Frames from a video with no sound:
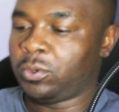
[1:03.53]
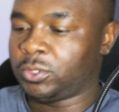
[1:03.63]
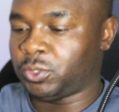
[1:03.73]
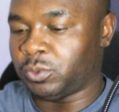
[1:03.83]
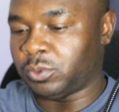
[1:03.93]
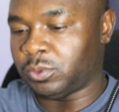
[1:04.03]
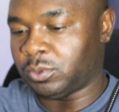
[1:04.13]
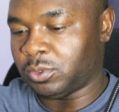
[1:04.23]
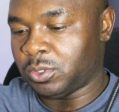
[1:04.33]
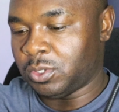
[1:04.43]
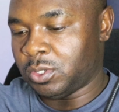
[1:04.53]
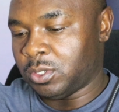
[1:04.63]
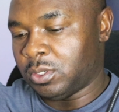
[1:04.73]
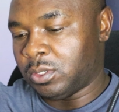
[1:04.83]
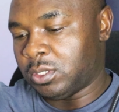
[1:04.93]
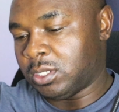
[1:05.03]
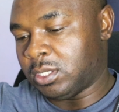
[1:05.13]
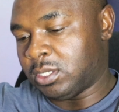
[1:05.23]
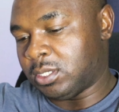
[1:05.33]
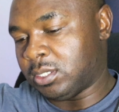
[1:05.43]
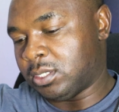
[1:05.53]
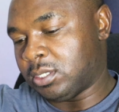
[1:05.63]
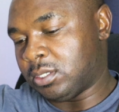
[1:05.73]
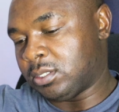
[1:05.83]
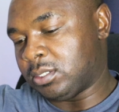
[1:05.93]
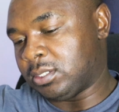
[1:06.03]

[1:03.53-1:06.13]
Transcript: hot shoe uh,